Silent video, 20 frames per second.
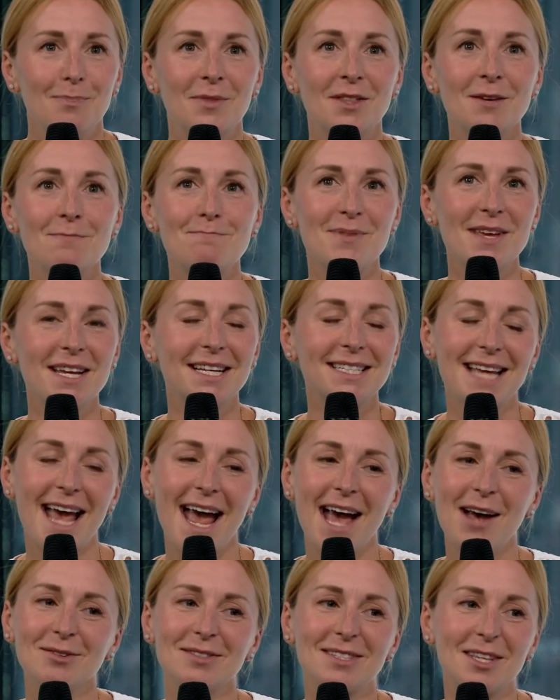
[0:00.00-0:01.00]
the big
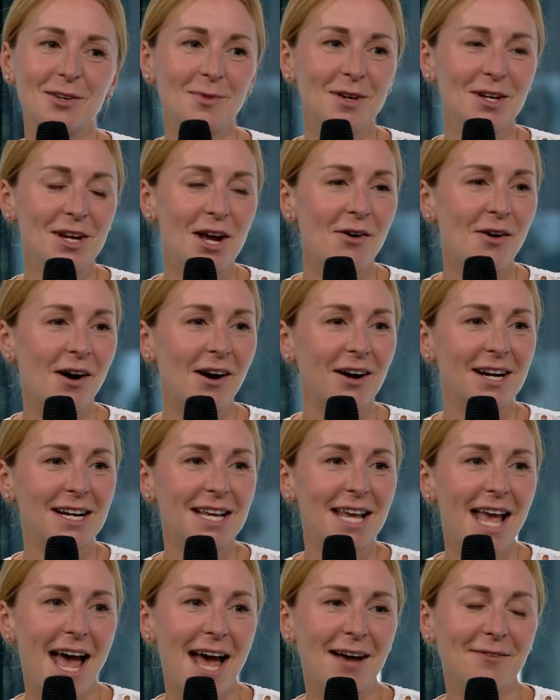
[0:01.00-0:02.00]
towns that we know
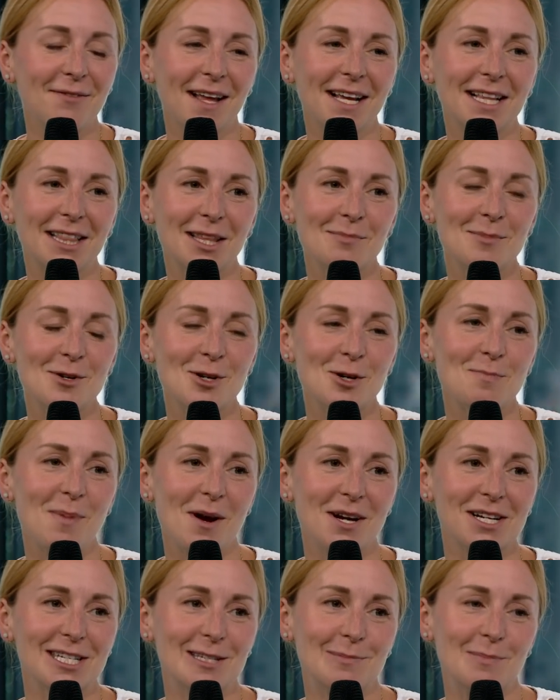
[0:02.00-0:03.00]
already have the Milk
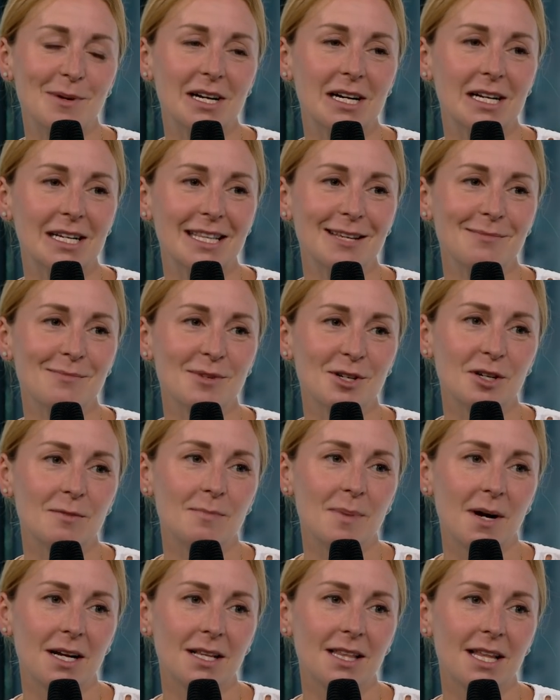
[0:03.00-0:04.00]
Bar spirit and the Milk
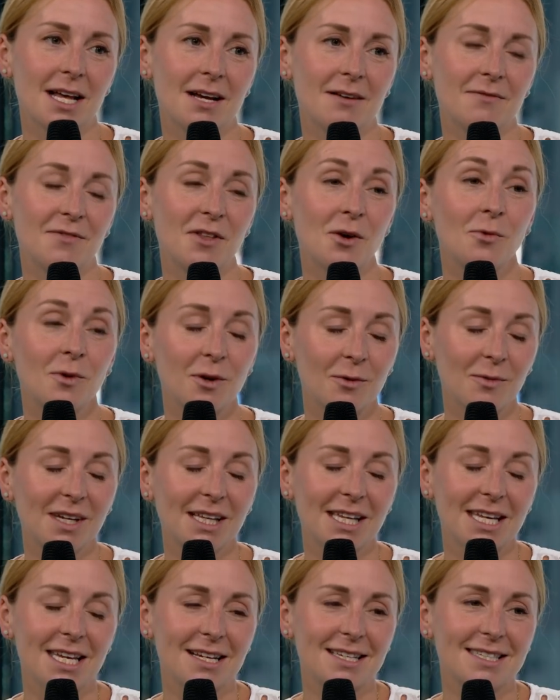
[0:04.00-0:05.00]
Bar love that we're
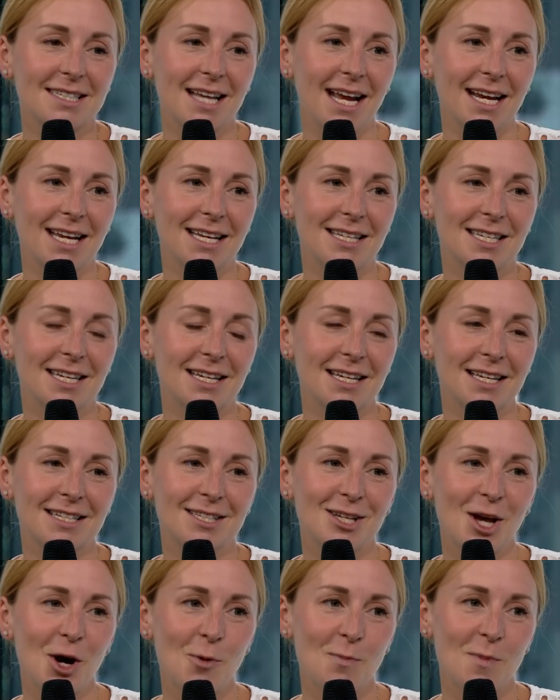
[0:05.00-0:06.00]
really excited to
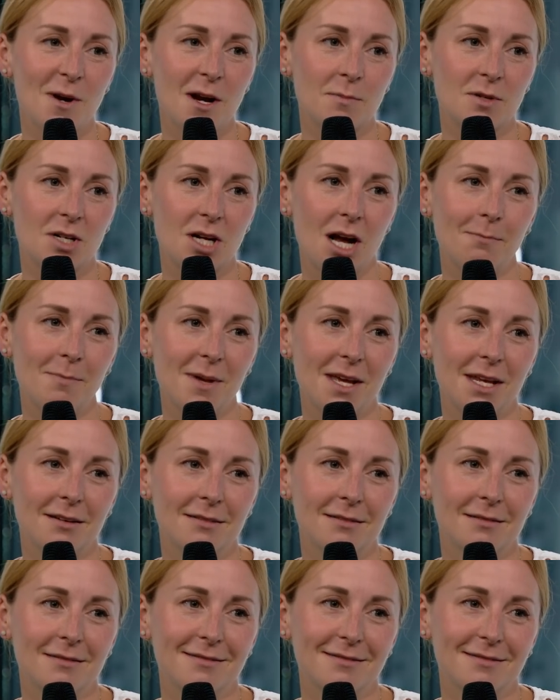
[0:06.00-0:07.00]
open up shop in.
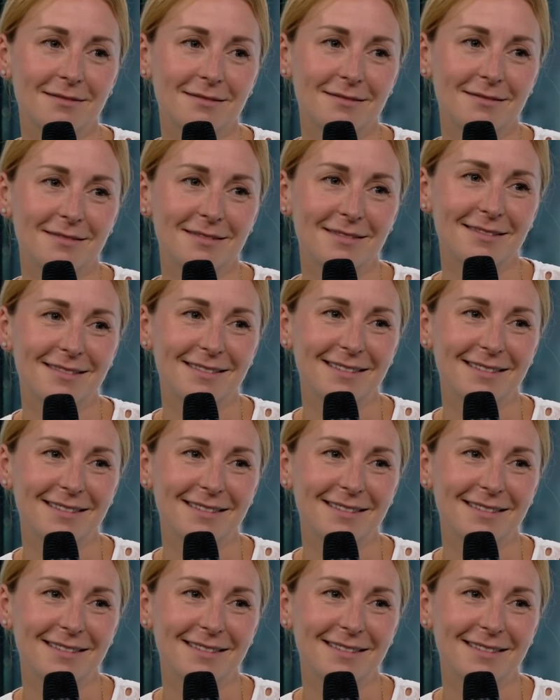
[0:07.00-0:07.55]
Oh, wow.